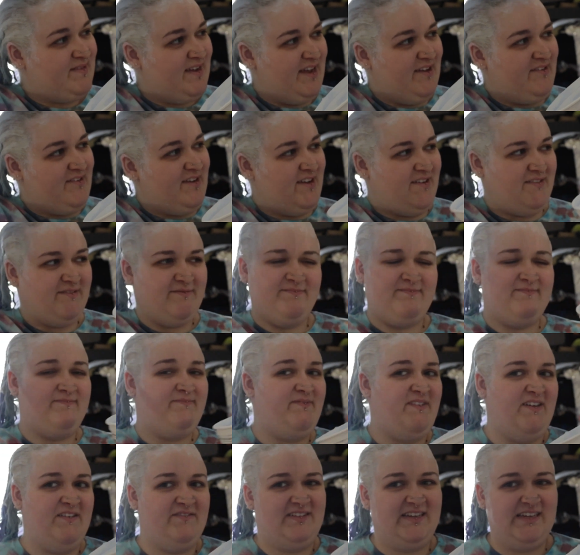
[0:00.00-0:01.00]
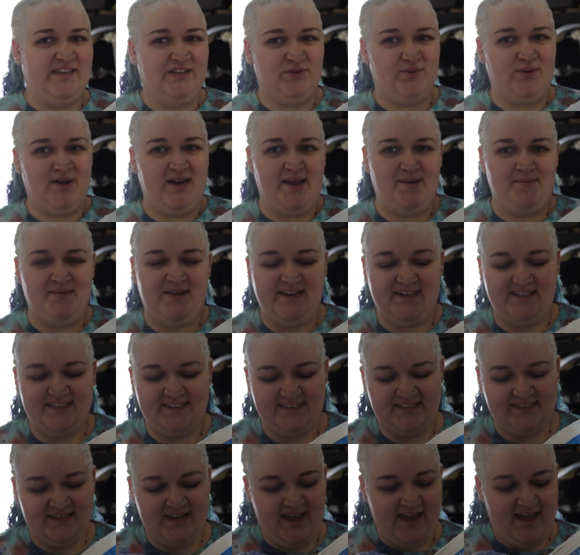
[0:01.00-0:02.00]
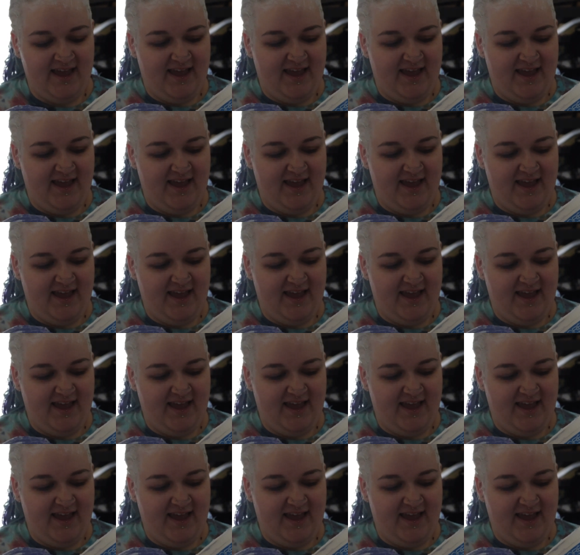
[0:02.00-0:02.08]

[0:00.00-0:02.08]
I don't know, 15-20 minutes,